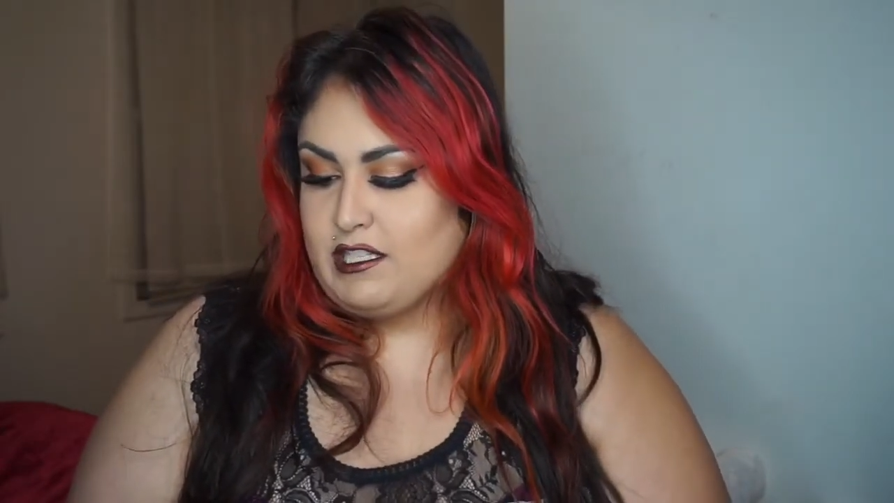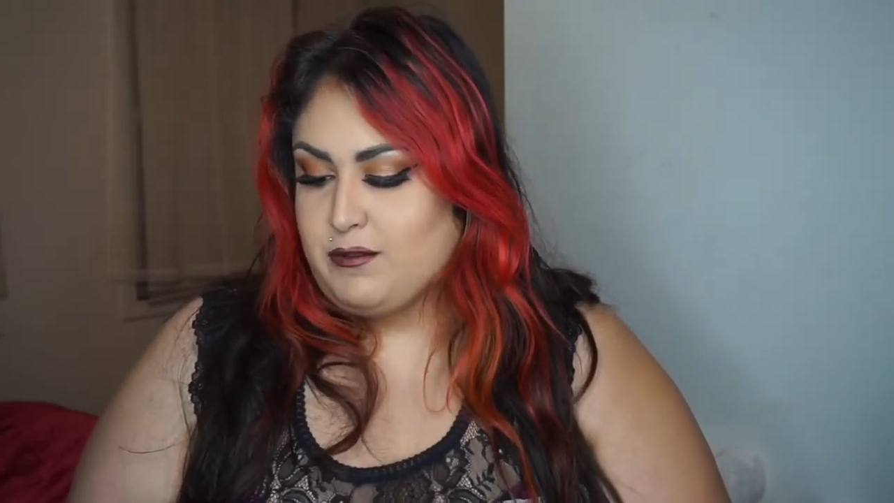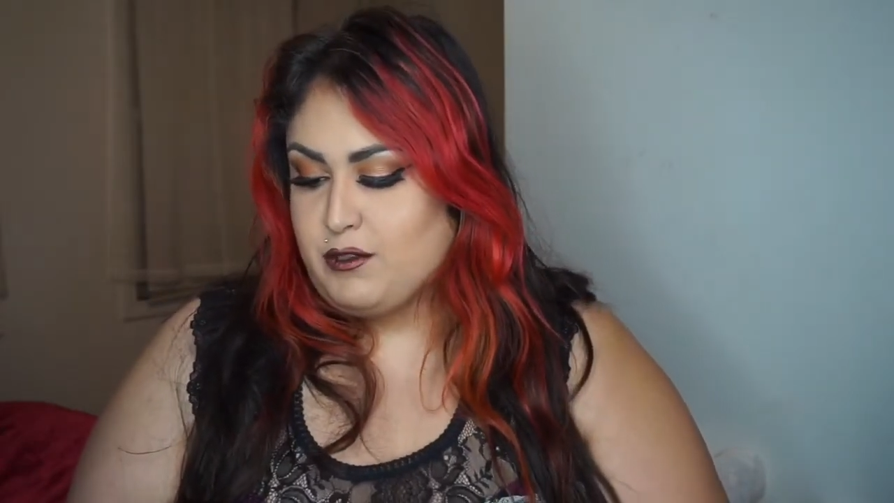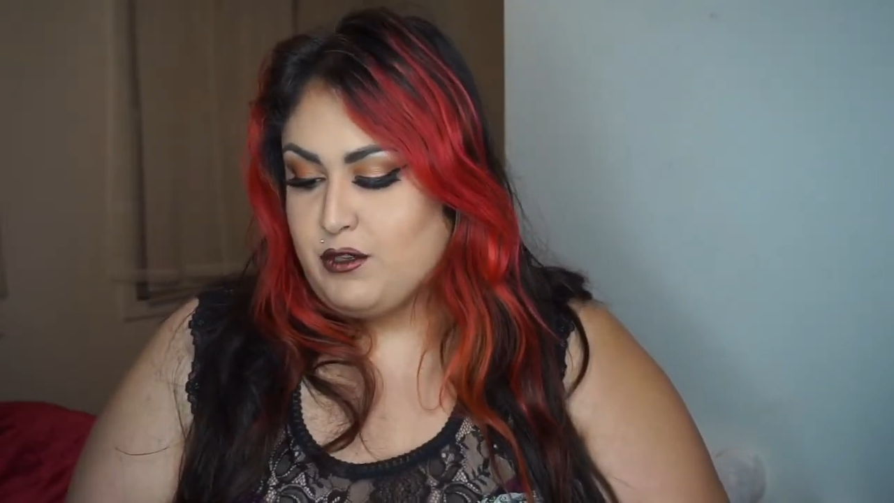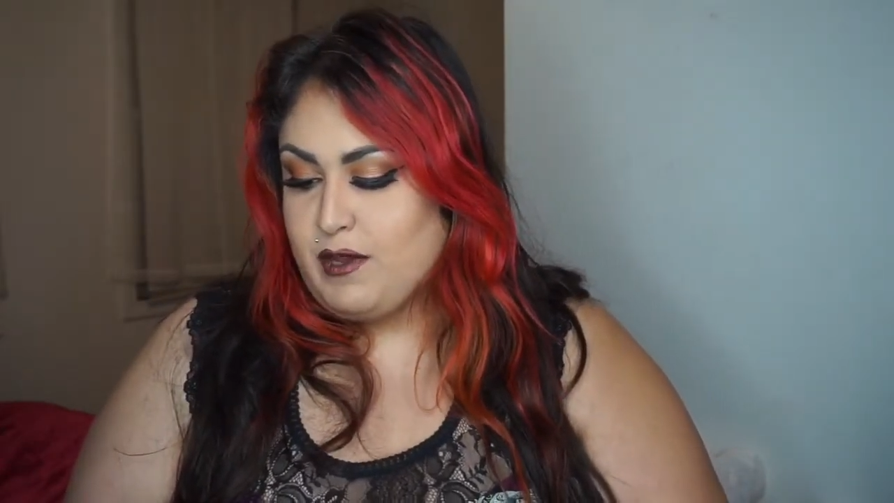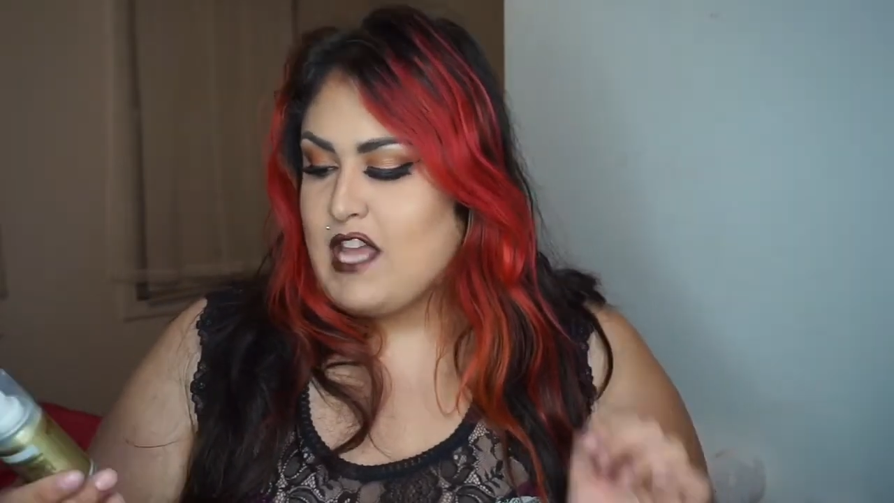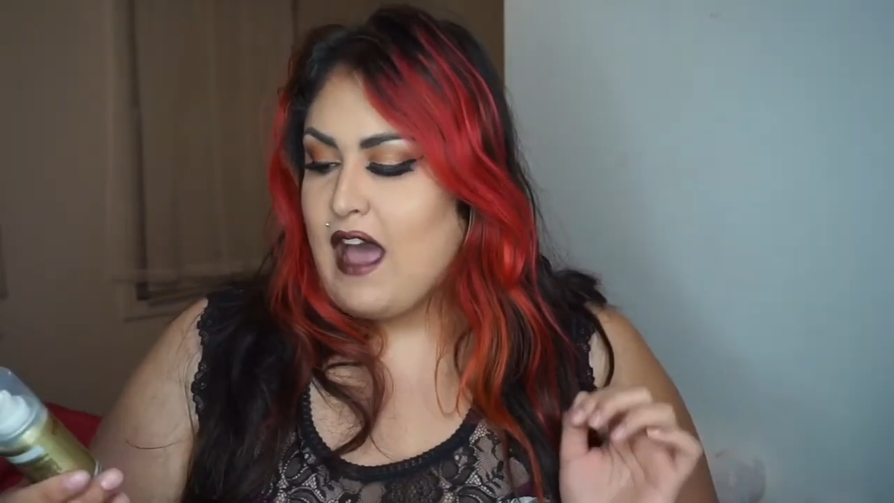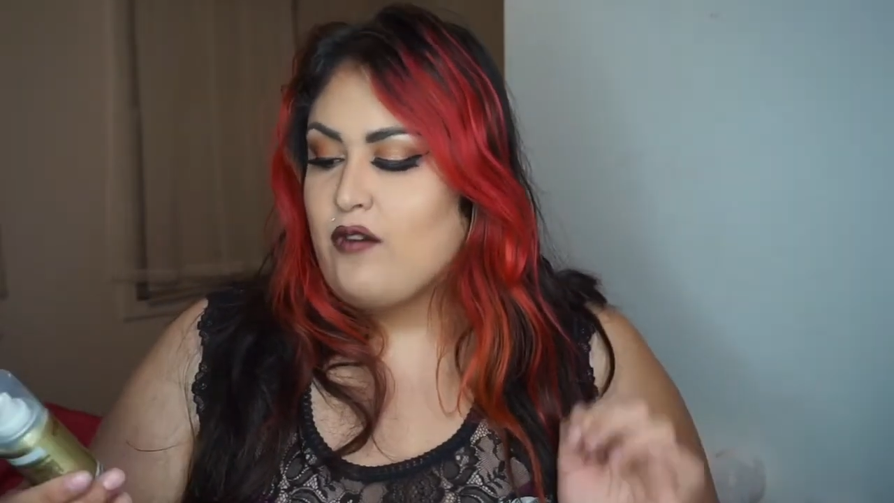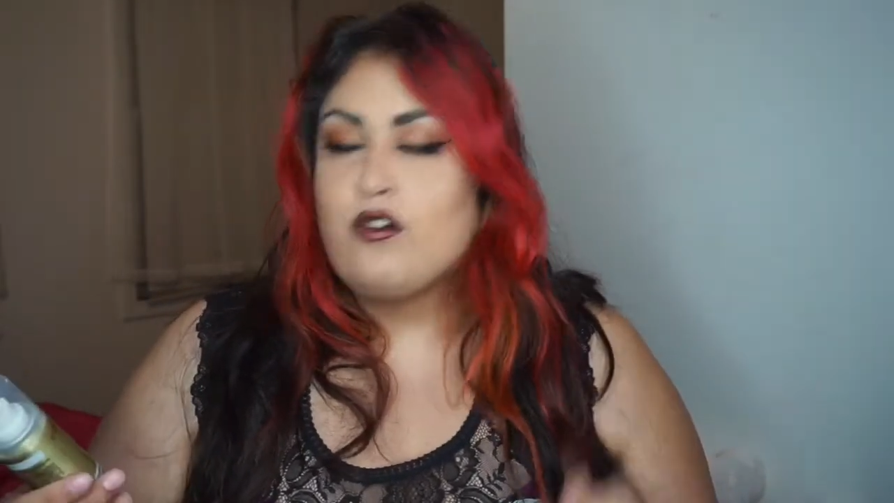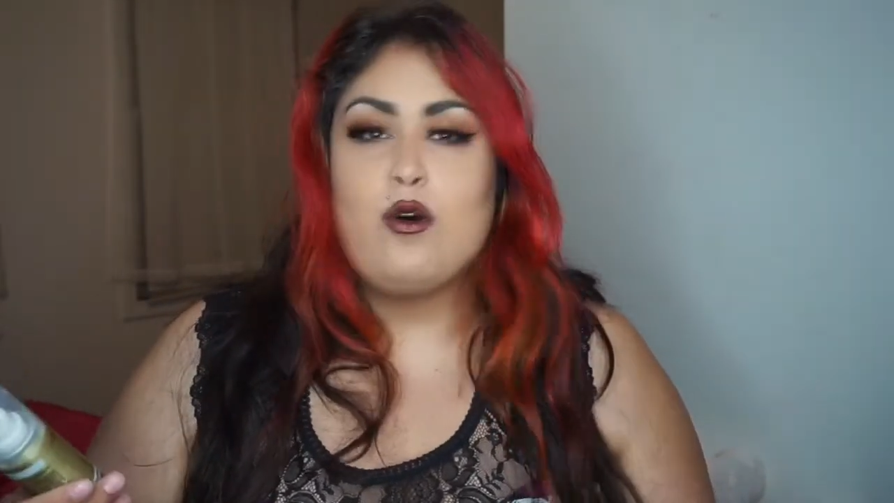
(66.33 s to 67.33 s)
It's supposed to be an
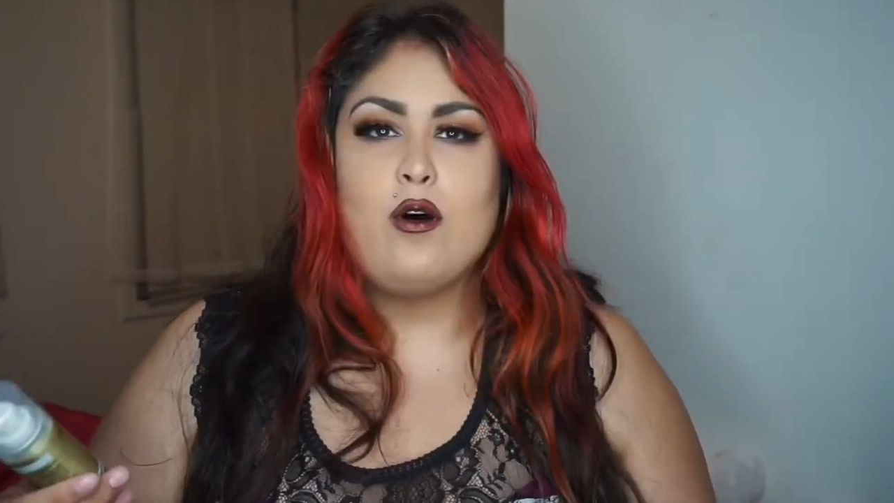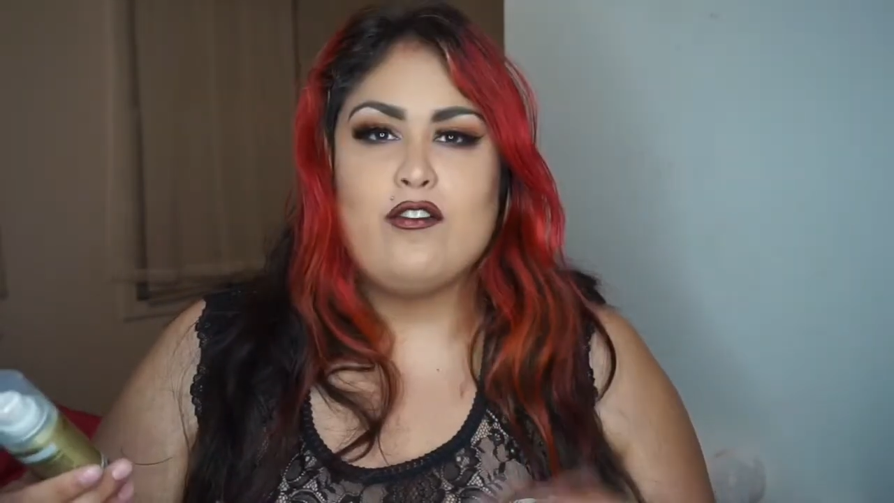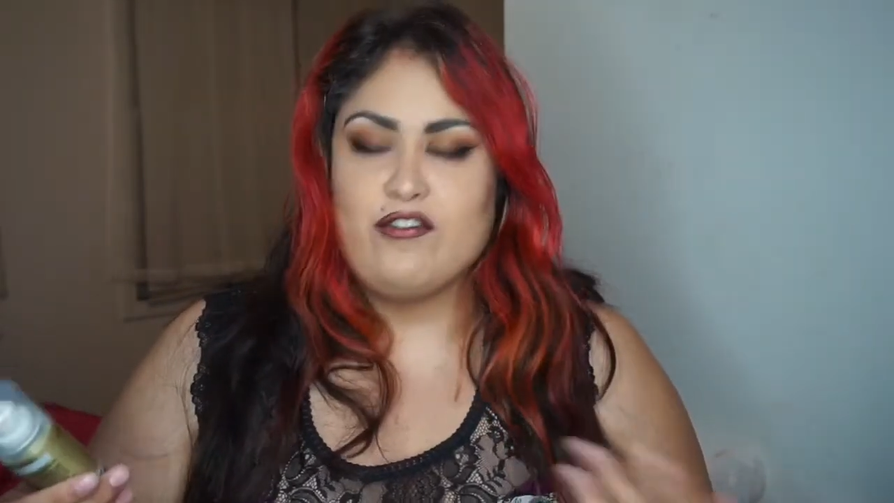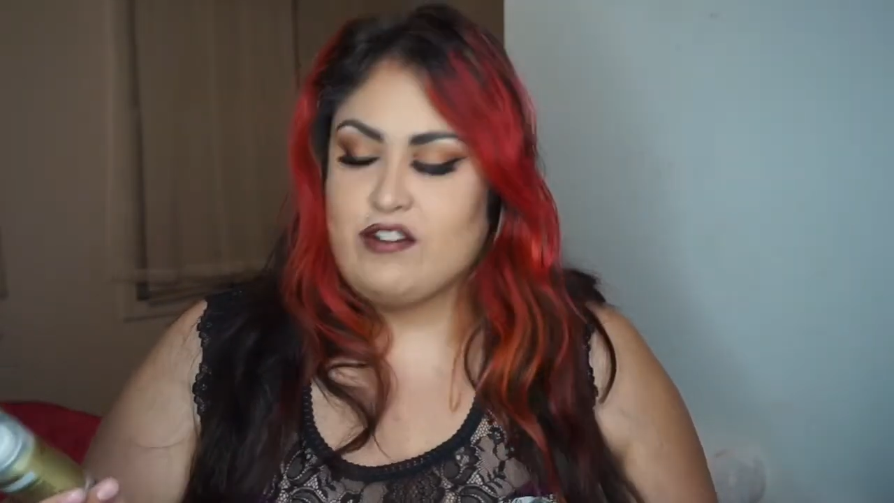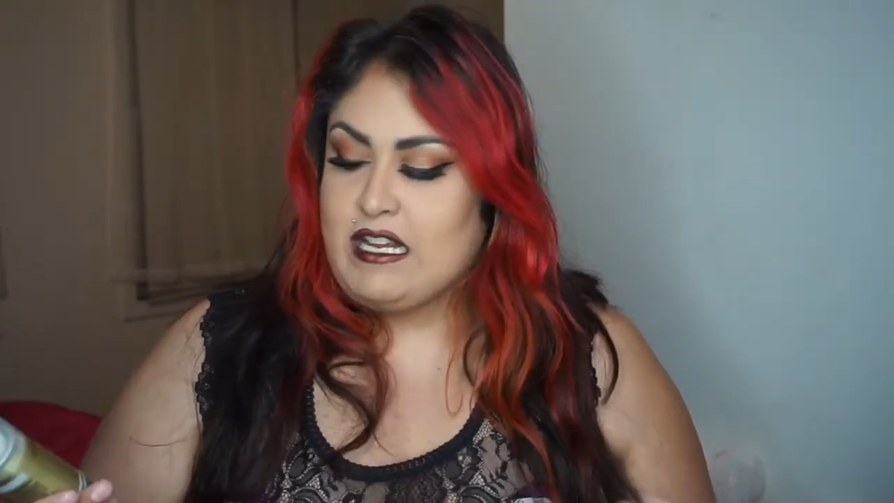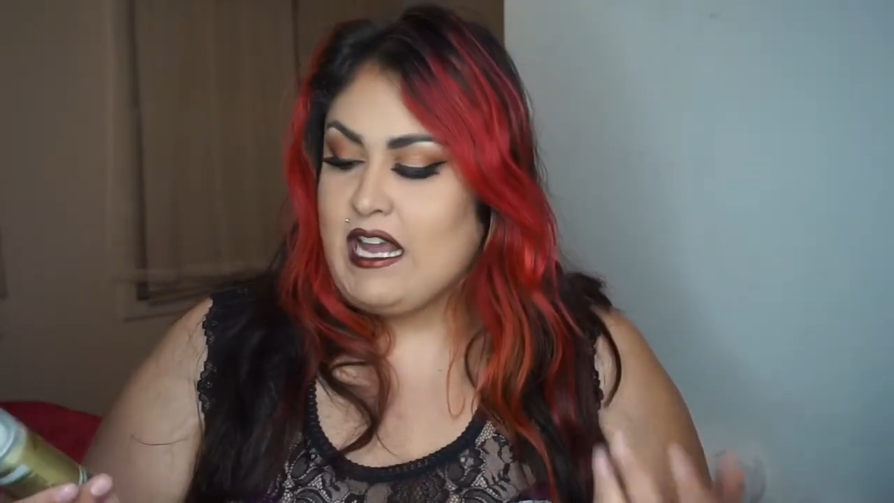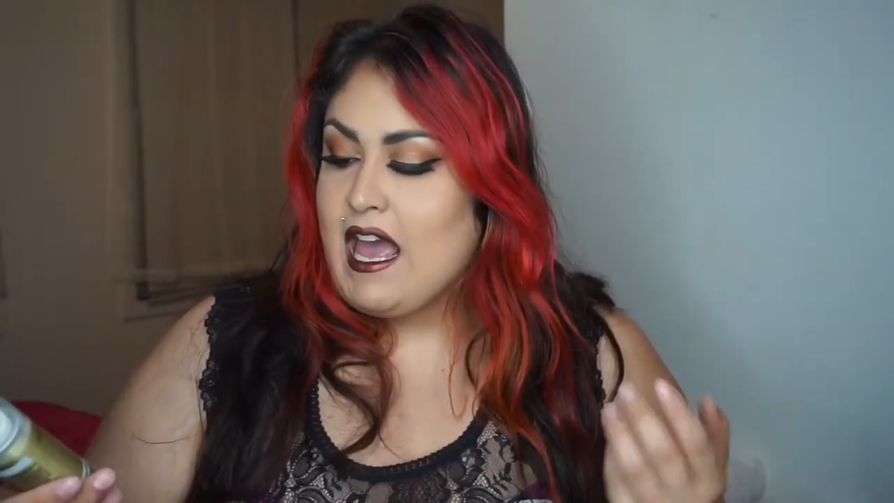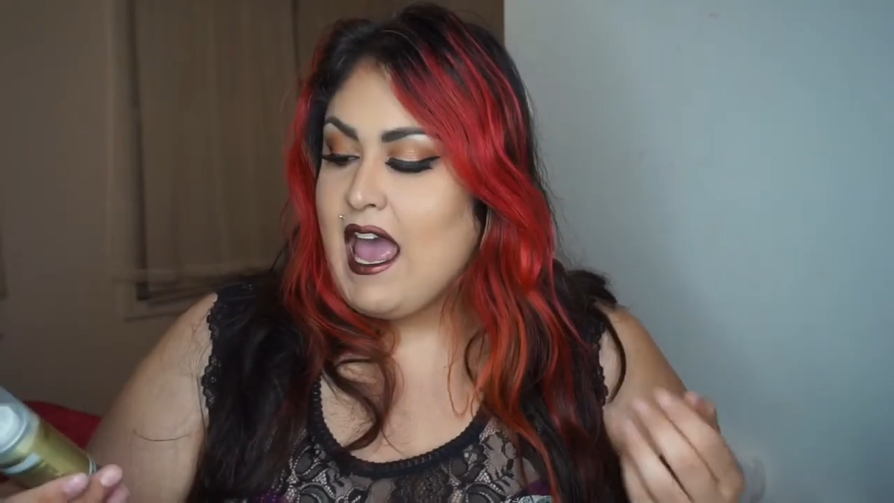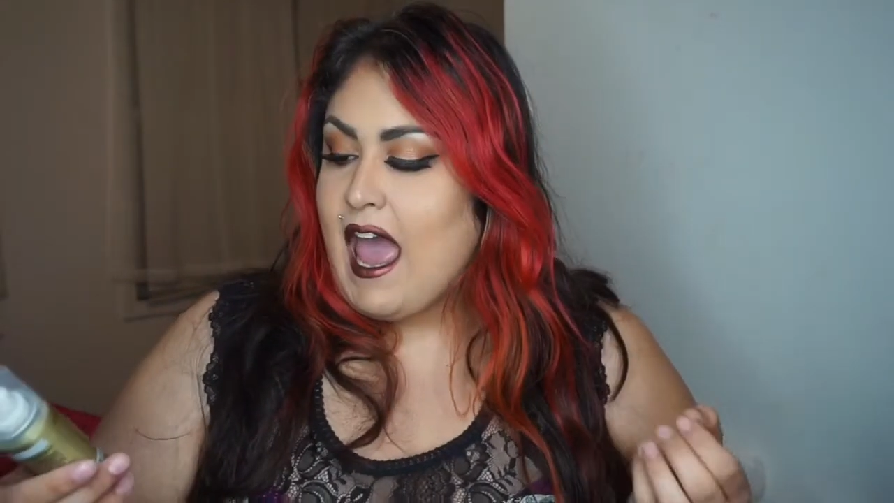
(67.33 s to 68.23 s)
alcohol-free